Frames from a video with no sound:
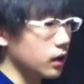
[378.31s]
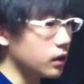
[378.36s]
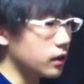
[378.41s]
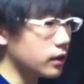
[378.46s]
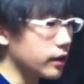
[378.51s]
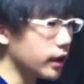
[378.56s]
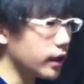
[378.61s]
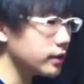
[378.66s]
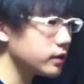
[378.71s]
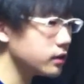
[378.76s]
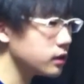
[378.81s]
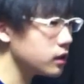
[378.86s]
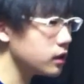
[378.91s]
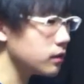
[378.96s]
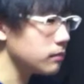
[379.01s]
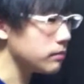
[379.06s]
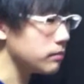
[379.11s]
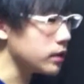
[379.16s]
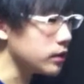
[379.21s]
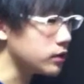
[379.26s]
And
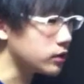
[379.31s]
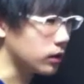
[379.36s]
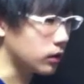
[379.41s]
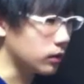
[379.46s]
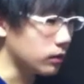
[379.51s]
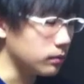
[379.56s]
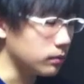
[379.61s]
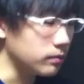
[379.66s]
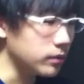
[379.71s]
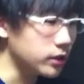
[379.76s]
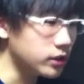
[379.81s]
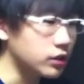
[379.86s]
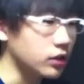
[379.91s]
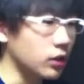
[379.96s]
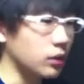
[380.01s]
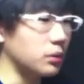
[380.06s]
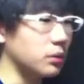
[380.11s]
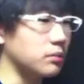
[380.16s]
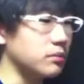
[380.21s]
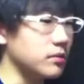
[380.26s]
lastly,
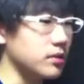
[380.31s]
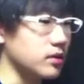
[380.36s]
miso